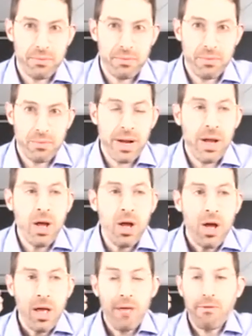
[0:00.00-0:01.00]
Right?
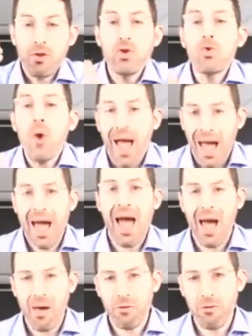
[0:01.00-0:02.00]
If you
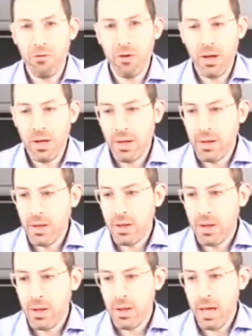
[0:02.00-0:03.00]
have
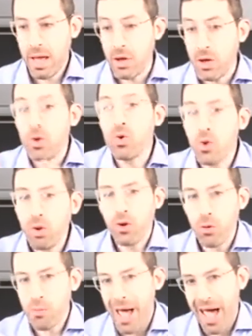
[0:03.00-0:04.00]
a
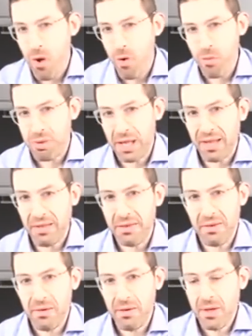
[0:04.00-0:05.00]
nuclear power
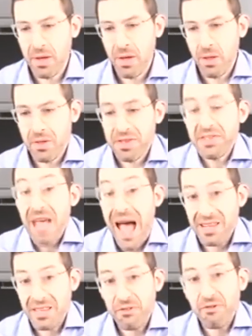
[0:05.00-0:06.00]
plant, the
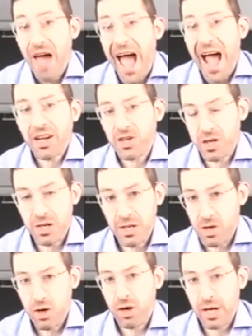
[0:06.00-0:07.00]
satisfaction that
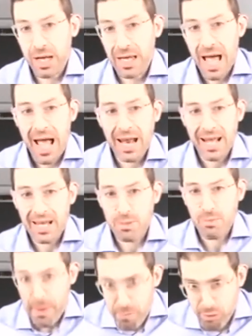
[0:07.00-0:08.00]
you're going to get is
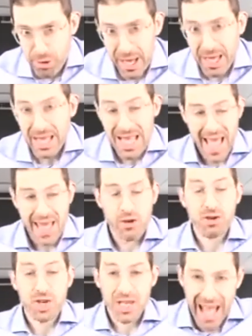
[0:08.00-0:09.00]
by bringing the
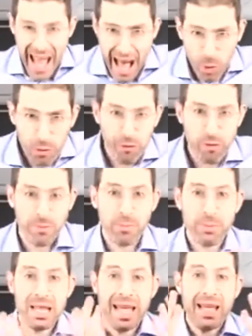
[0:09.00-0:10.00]
energy out from the
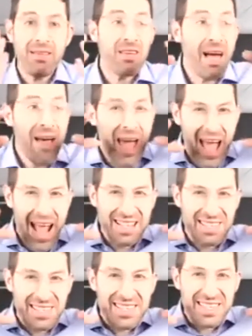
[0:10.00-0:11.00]
plant and
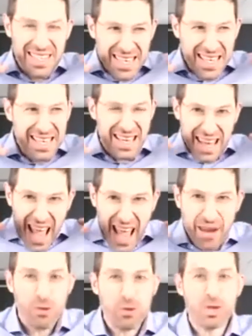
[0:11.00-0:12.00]
seeing it
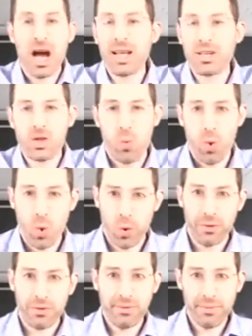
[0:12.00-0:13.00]
energize the world